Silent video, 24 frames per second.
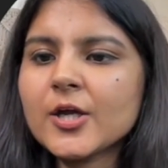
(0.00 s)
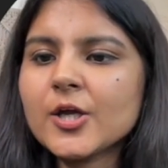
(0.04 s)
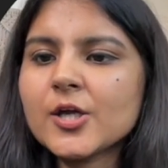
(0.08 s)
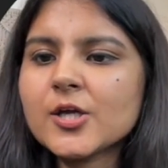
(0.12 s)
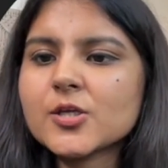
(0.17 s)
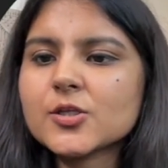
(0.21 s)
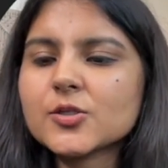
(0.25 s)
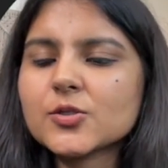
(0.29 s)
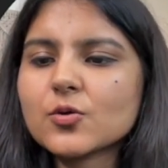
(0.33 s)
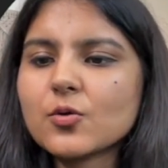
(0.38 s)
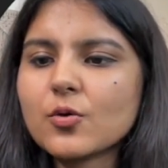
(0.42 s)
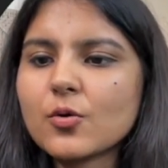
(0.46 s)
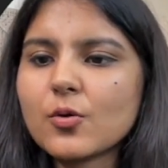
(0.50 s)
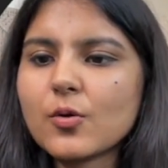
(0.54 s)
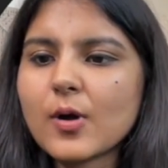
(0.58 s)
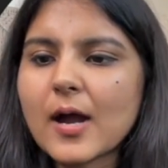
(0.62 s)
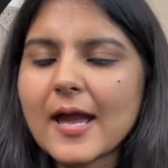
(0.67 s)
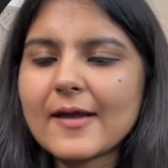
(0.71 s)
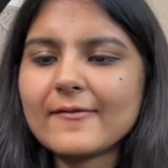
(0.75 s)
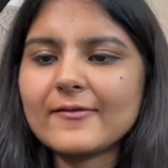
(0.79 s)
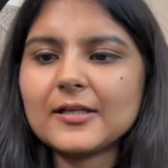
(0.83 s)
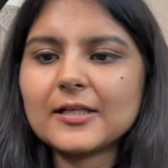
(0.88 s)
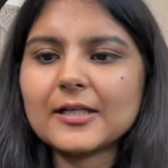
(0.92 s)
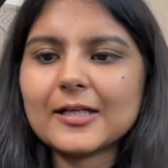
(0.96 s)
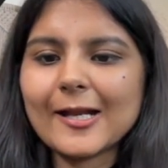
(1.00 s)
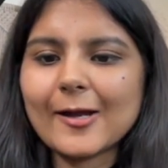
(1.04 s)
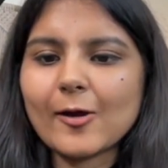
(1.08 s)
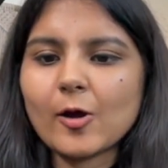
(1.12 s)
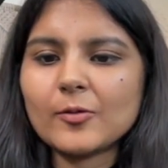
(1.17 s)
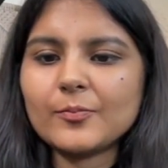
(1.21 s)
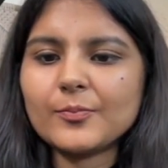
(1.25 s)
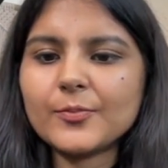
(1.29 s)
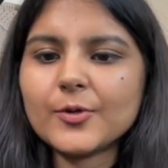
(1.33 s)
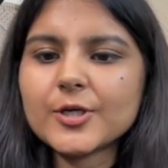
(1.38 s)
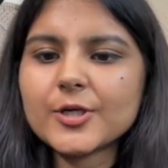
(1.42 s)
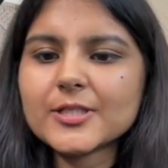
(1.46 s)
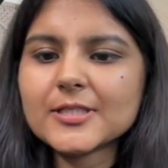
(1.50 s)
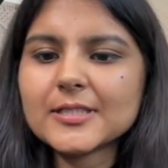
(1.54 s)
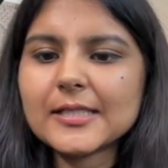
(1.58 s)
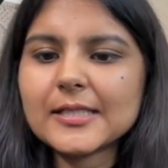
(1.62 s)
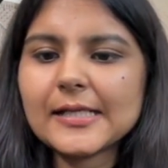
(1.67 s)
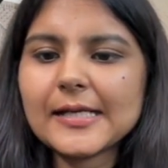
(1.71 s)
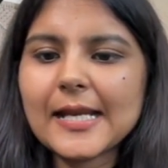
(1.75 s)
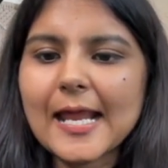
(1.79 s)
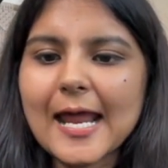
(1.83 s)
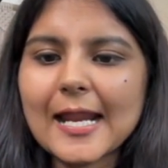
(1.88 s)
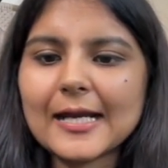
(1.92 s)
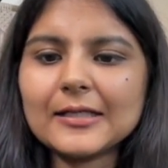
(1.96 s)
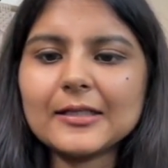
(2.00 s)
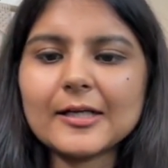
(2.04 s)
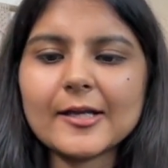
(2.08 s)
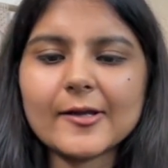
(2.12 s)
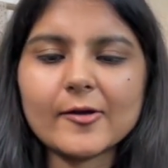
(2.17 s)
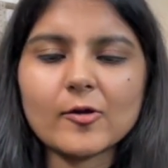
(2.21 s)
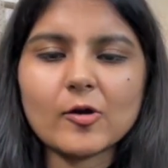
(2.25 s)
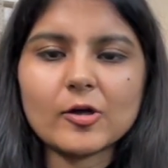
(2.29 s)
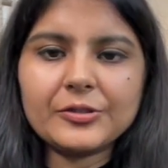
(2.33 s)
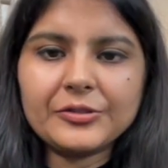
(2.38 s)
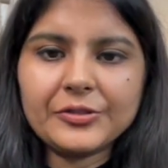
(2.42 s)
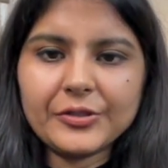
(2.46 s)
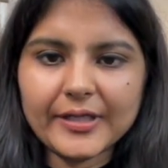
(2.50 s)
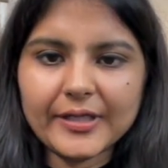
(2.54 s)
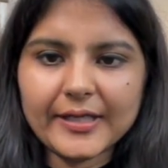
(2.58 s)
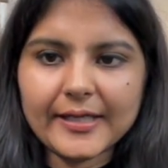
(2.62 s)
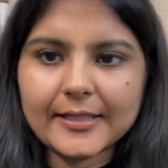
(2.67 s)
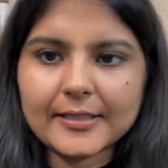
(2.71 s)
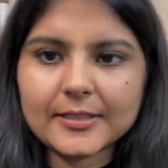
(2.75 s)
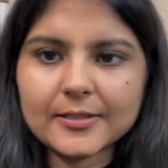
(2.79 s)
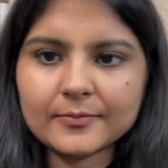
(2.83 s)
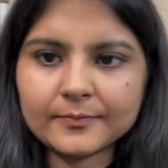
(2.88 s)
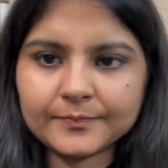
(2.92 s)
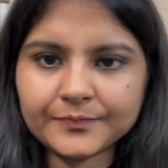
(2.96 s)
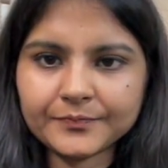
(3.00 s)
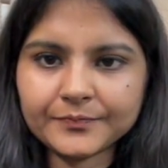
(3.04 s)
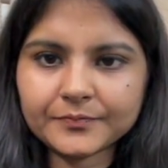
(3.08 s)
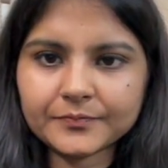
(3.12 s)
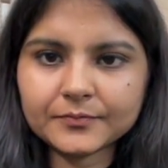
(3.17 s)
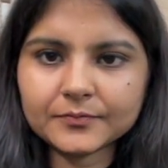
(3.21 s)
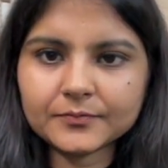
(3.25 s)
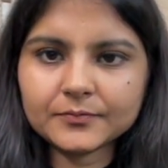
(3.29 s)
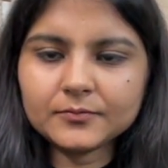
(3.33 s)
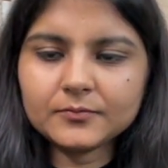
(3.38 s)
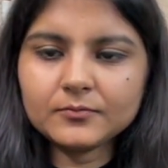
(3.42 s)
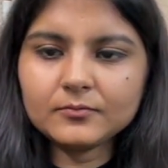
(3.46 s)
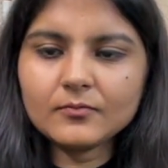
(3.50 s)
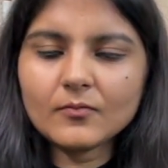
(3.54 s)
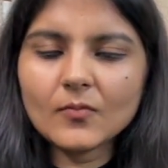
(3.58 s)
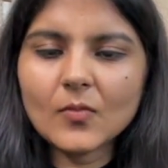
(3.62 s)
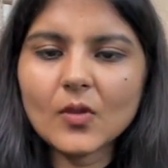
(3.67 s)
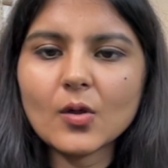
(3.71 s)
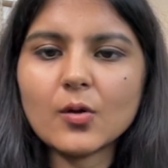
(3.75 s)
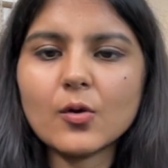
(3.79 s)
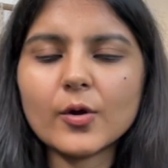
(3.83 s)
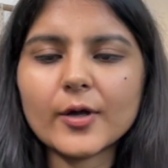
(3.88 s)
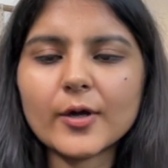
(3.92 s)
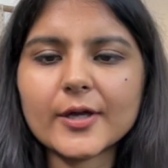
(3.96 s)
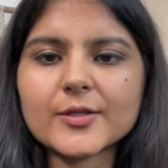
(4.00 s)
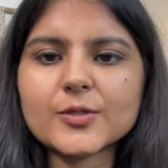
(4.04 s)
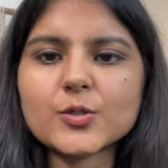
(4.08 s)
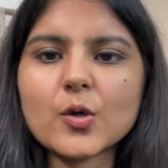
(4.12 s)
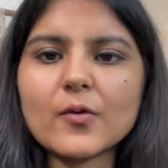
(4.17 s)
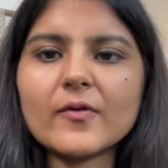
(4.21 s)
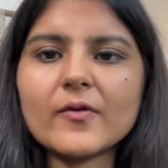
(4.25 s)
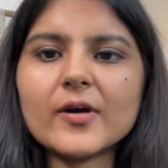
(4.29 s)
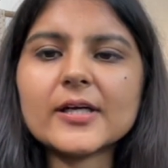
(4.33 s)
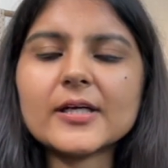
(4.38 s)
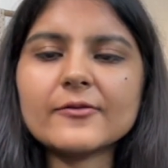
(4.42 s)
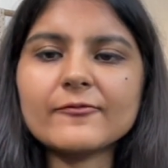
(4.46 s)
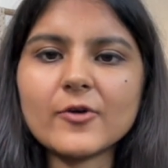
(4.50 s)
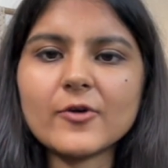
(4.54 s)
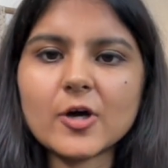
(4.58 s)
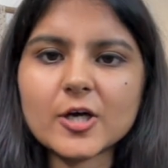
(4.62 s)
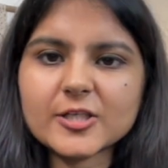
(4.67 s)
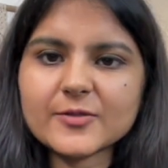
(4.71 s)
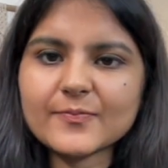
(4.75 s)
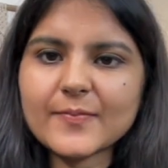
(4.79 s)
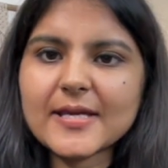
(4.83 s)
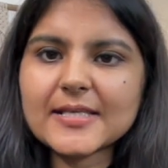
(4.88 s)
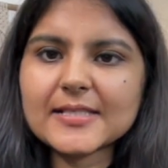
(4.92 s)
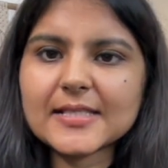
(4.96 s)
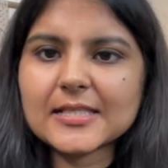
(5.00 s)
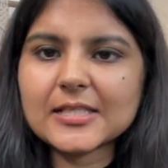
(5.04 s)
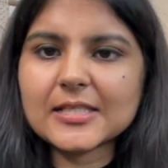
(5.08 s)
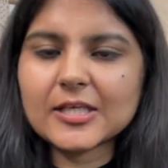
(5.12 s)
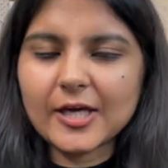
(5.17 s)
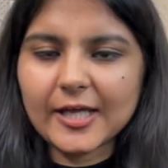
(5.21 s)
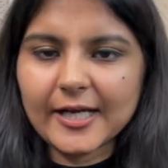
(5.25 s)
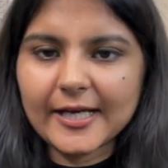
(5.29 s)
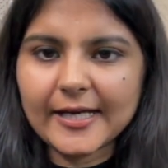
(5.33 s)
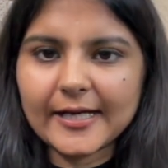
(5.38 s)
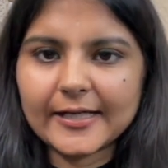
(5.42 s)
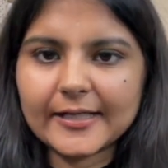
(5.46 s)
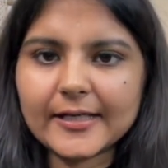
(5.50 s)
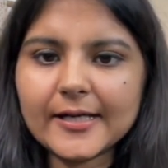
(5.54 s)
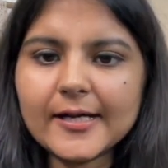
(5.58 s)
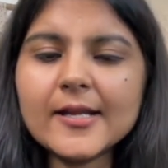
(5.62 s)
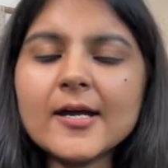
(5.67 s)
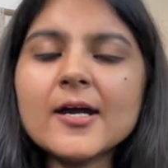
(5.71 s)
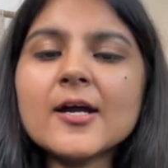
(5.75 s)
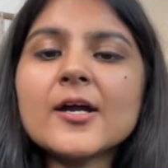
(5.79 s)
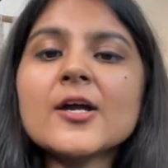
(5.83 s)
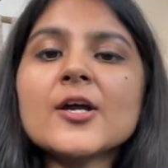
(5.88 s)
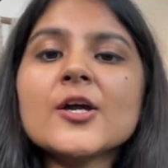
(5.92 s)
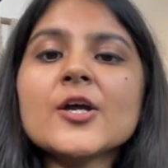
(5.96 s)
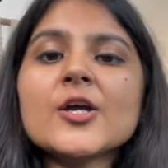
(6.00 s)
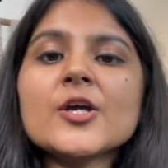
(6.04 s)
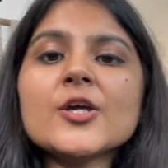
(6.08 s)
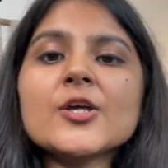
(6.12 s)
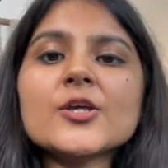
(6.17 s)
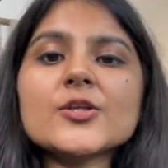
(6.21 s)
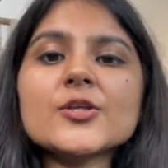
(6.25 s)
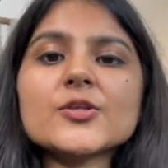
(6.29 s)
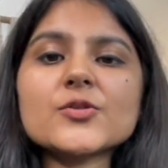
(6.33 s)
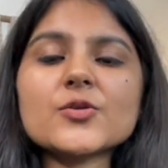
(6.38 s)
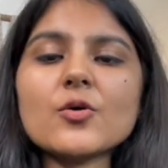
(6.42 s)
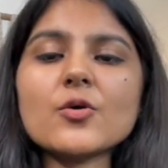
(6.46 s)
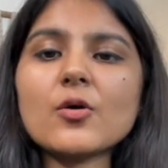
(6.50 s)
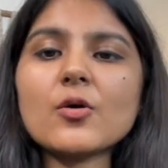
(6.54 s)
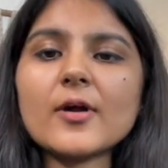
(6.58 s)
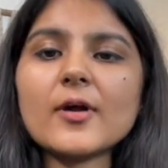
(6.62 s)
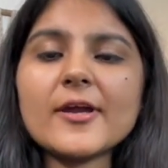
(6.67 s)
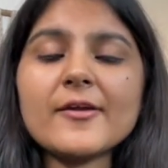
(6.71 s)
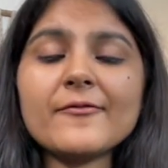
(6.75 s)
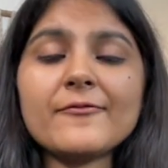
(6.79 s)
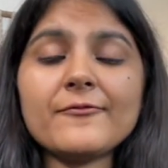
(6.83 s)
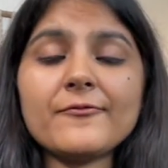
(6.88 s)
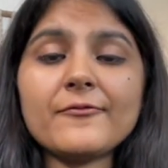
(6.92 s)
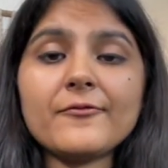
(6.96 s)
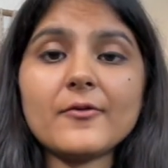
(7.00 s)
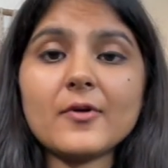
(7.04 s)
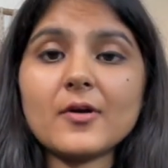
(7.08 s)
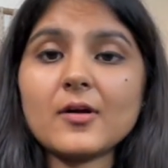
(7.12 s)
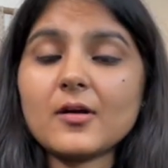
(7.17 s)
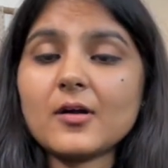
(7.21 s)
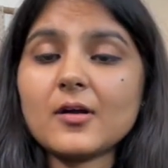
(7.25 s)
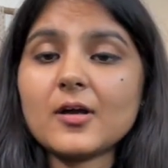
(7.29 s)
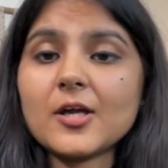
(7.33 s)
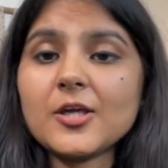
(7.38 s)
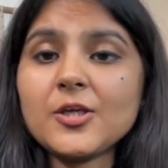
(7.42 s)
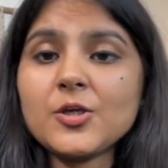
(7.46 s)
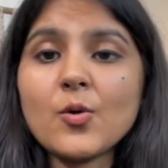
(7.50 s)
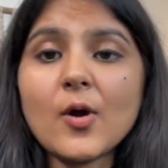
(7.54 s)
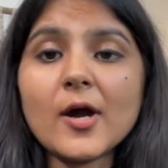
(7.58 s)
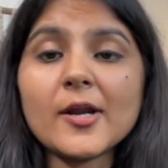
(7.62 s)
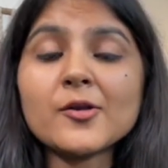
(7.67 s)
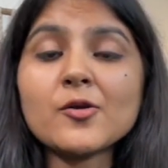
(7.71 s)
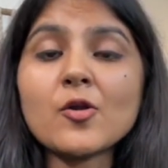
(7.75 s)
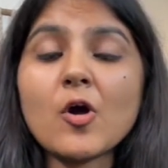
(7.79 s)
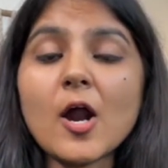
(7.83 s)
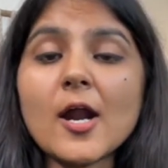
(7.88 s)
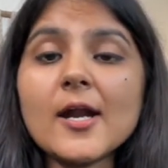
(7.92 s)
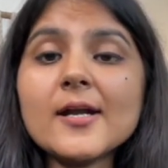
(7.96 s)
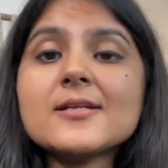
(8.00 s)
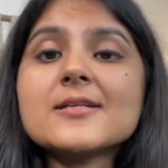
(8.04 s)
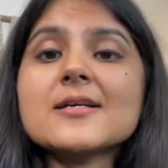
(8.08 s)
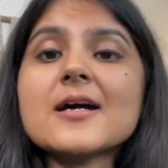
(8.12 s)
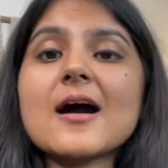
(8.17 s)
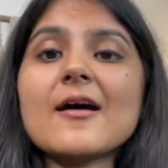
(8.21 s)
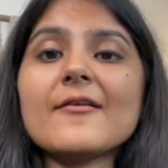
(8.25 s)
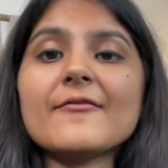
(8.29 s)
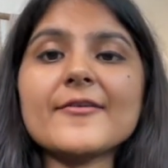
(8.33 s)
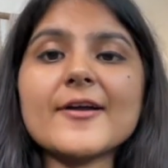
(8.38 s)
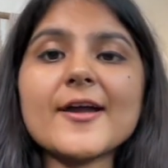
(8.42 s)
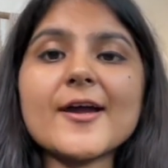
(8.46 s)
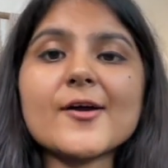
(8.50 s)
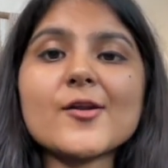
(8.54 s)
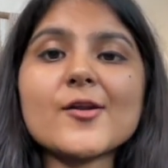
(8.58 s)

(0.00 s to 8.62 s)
so I will click on personal and click on create. Okay, so our workspace is created. So if you are not aware